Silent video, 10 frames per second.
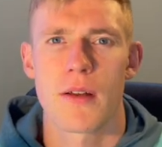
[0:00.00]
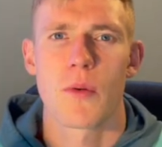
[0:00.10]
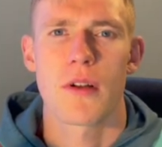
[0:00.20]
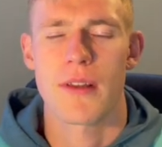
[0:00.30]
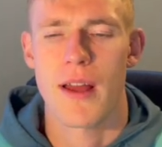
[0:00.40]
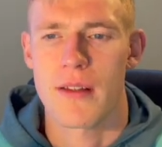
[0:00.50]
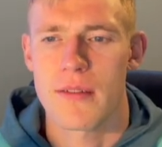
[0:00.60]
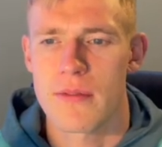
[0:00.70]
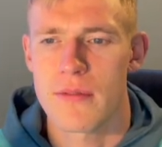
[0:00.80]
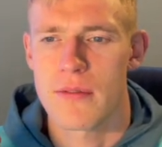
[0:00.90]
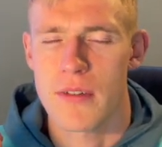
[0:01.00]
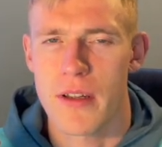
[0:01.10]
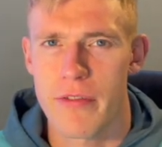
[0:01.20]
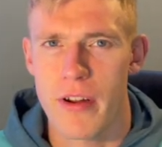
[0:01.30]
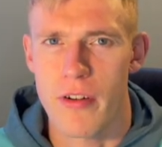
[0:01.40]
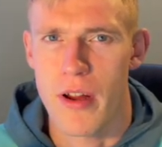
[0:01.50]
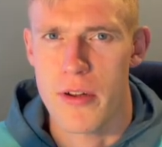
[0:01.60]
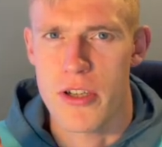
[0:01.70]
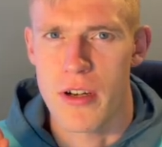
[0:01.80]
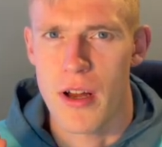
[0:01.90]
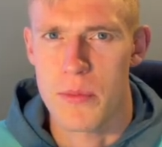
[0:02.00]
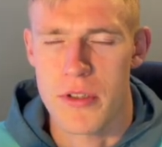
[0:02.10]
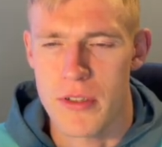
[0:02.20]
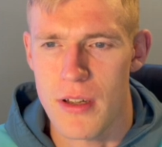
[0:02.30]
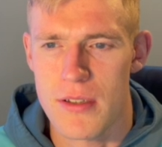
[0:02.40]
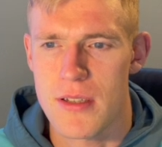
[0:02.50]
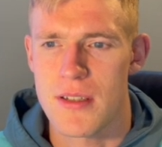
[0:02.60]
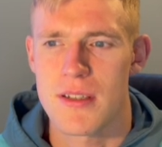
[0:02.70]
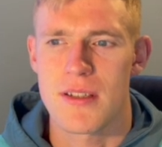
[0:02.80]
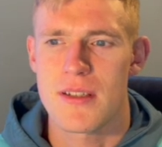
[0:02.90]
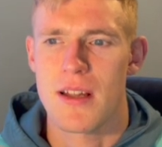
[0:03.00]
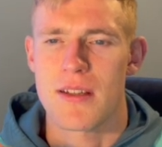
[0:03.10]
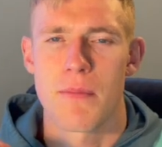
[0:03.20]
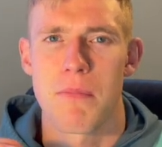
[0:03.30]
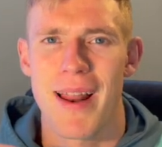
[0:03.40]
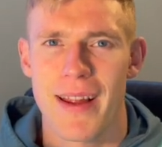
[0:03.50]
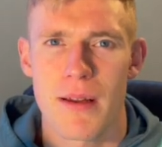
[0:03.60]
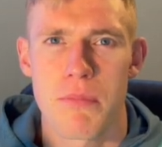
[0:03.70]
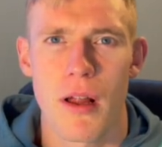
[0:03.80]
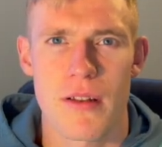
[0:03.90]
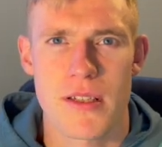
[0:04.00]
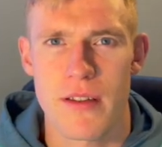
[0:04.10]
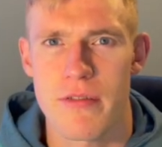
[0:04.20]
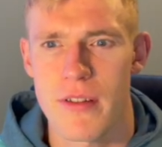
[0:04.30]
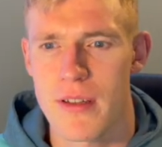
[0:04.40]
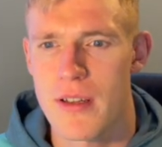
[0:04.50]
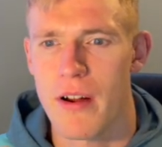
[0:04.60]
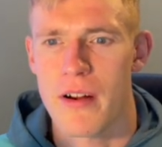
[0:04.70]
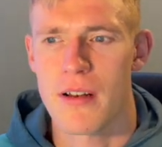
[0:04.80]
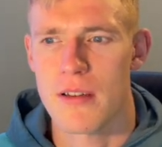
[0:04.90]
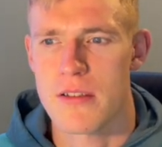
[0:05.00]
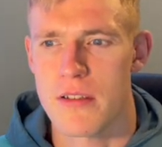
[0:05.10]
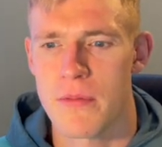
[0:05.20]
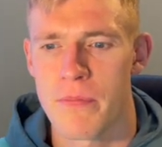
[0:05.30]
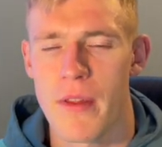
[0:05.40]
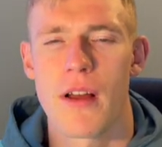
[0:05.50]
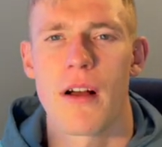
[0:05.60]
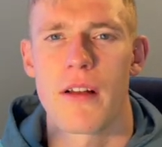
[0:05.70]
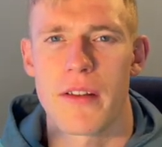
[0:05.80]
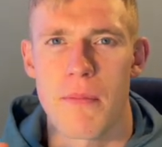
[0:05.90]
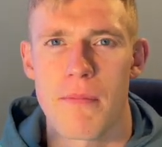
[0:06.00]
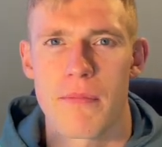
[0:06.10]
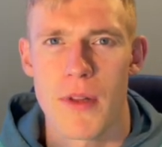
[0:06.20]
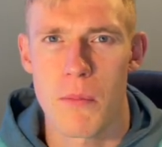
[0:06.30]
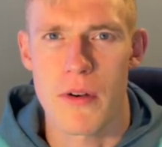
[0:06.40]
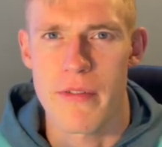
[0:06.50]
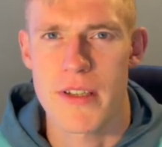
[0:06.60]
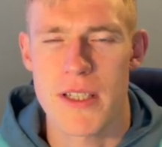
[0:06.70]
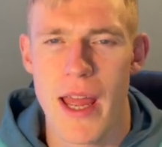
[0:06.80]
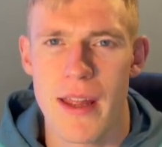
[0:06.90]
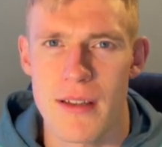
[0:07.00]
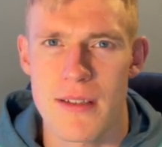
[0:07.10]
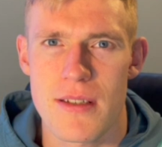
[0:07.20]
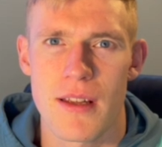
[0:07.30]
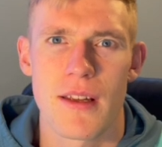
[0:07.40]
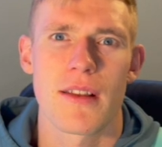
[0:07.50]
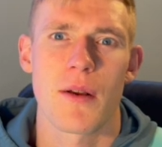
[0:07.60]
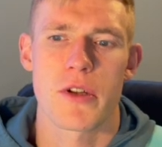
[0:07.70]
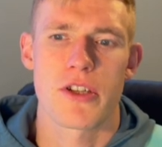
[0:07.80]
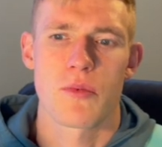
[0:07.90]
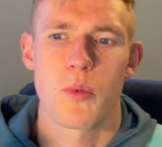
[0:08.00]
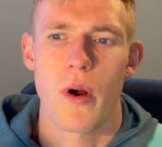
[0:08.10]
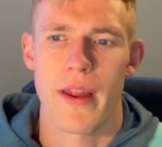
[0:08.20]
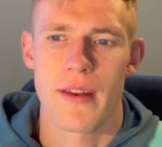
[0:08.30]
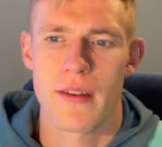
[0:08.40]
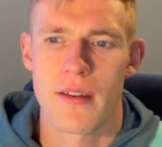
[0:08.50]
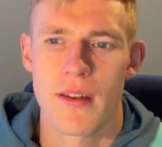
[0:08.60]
What that configuration option does is it sets a blanket policy for the entire cluster on the number of seconds that we should wait